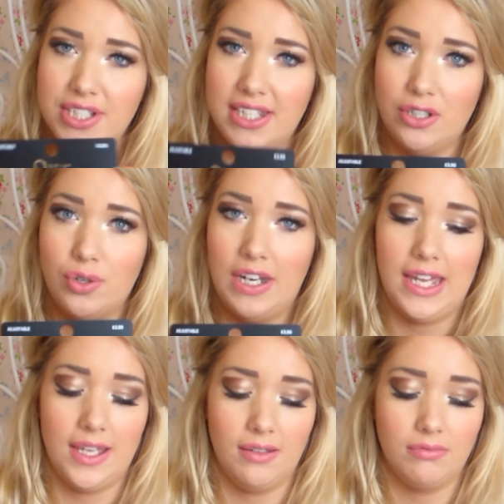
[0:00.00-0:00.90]
It's
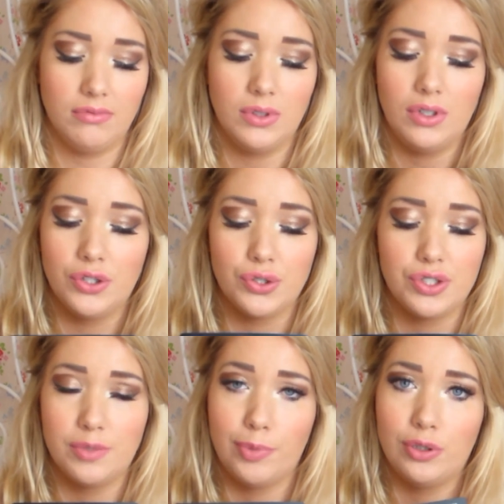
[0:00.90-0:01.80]
literally
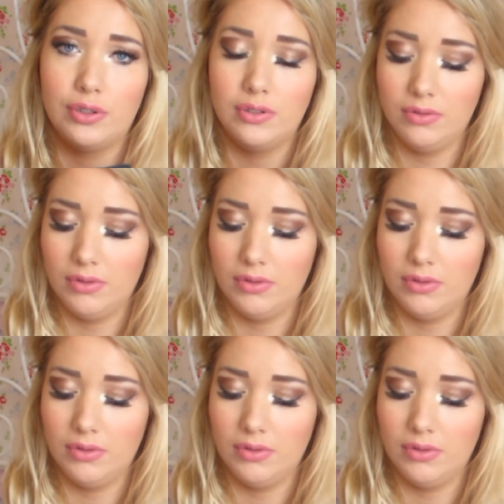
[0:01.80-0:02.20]
adjustable.